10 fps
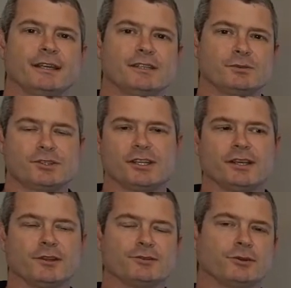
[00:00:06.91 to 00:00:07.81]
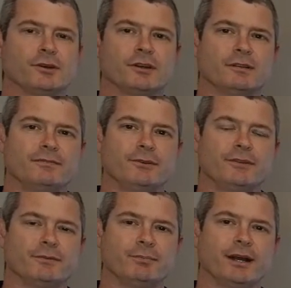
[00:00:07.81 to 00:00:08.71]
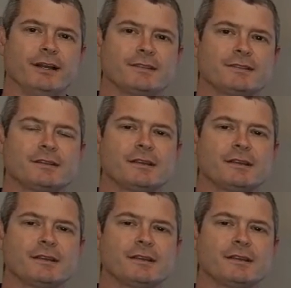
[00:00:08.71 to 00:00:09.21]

So we're just going to go through a few different parts.